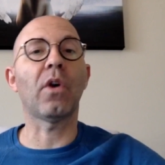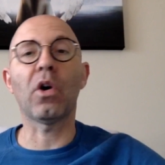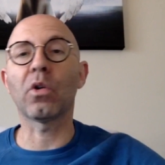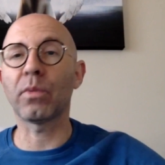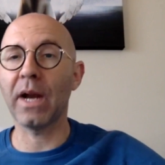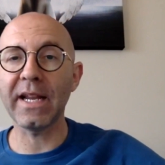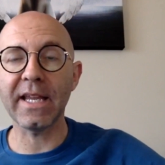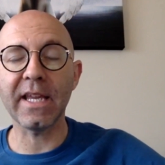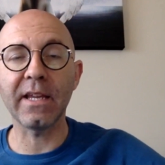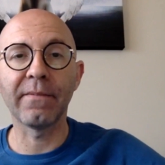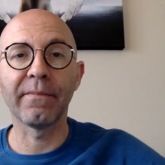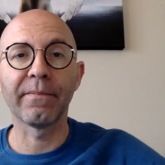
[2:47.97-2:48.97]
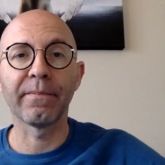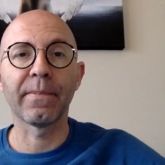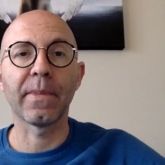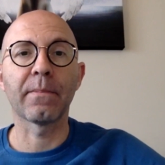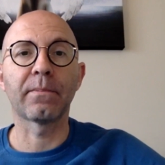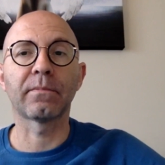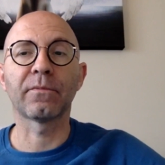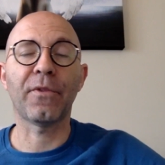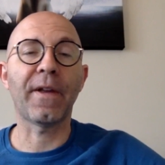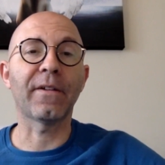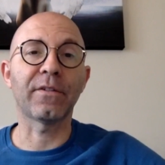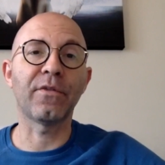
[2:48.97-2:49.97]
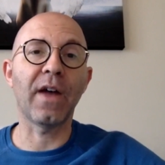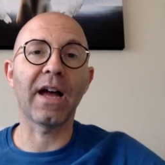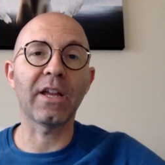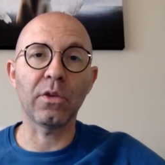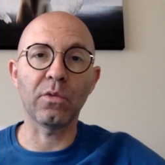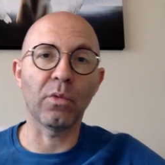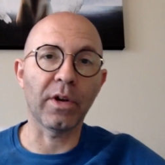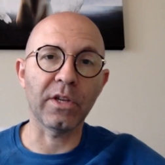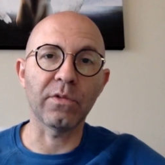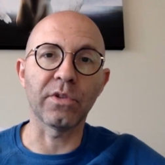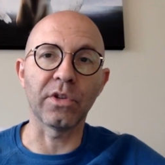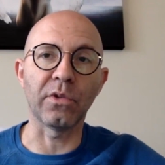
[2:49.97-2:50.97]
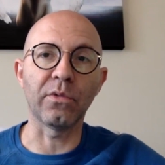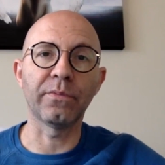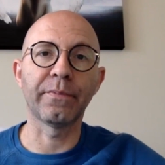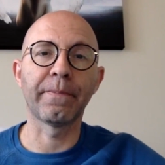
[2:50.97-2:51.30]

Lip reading: already found value in what you do